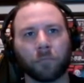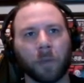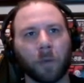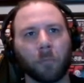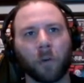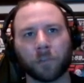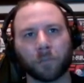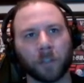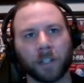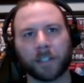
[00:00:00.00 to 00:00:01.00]
that was
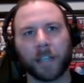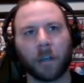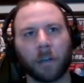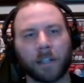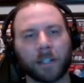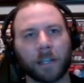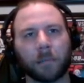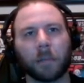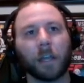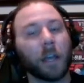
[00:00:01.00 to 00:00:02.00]
really scary seeing
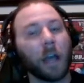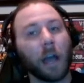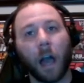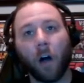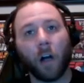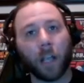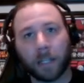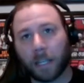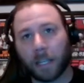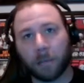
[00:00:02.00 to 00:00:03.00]
him. All I
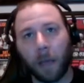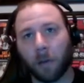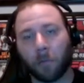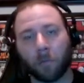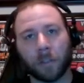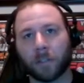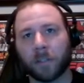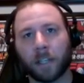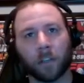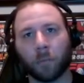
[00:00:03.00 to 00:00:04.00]
could think about was
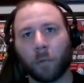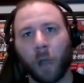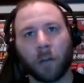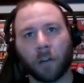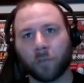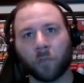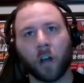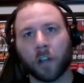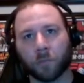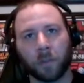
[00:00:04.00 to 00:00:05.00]
D'Lo Brown and
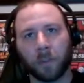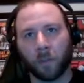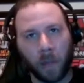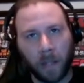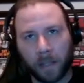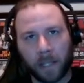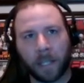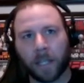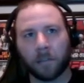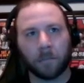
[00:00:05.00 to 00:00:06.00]
draws. The way that
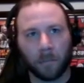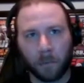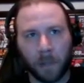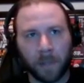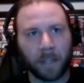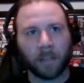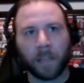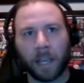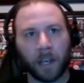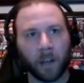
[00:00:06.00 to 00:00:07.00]
he
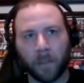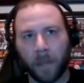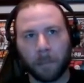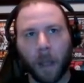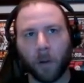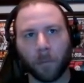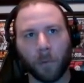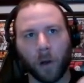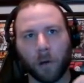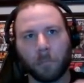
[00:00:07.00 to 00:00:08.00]
landed on that power
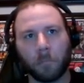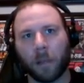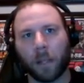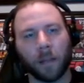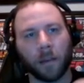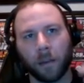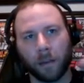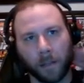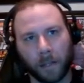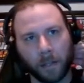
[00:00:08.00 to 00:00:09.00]
bomb and
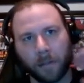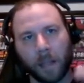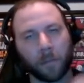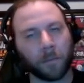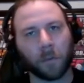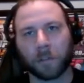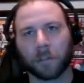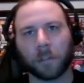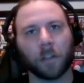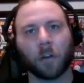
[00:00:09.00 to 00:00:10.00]
neck first,